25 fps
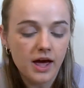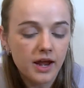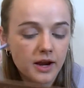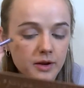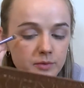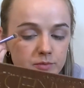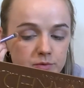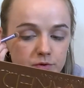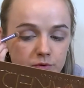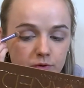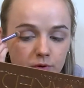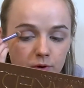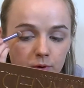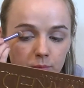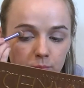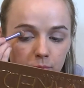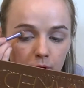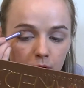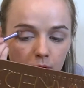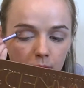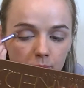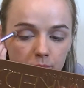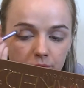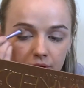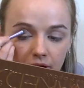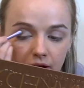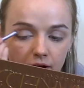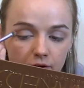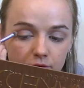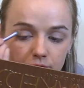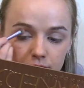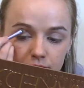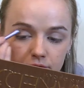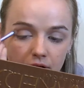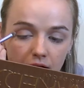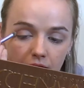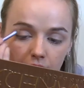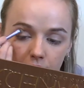I'm just going to pop that
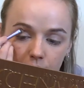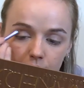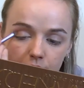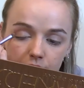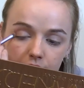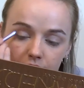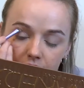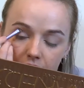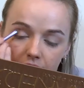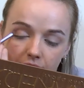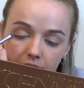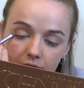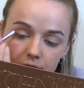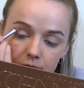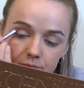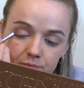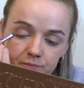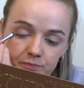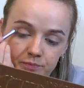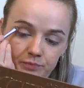round there,